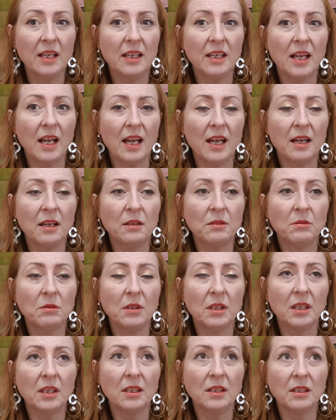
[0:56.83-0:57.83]
Now,
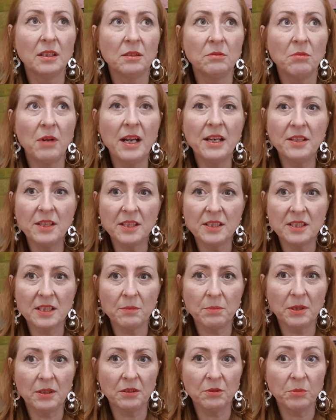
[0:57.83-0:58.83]
the reindeer
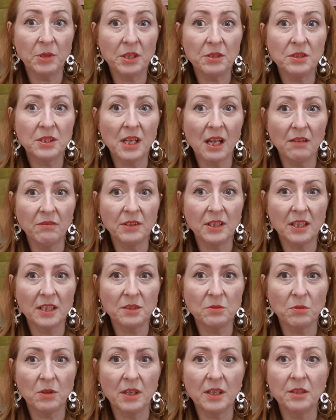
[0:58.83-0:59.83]
stabalong, we used
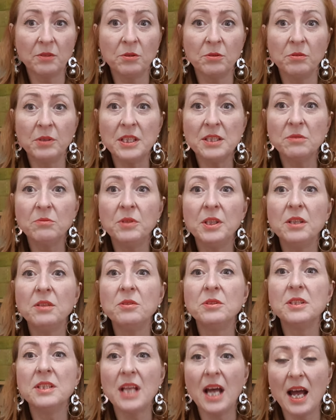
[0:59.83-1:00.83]
galvanised wire, and the reason we
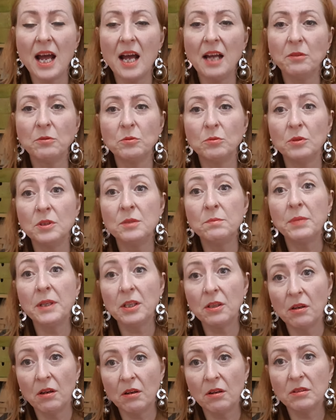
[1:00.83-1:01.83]
used that was
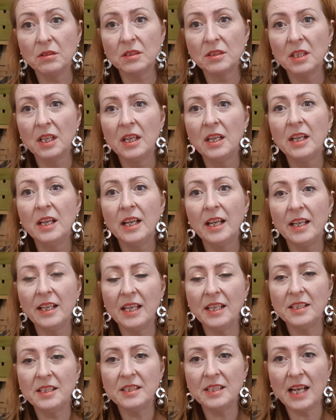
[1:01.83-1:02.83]
because it
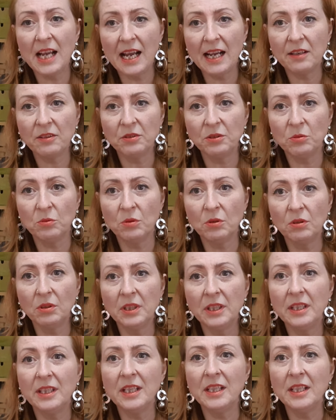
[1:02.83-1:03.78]
needed to hang on the wall, it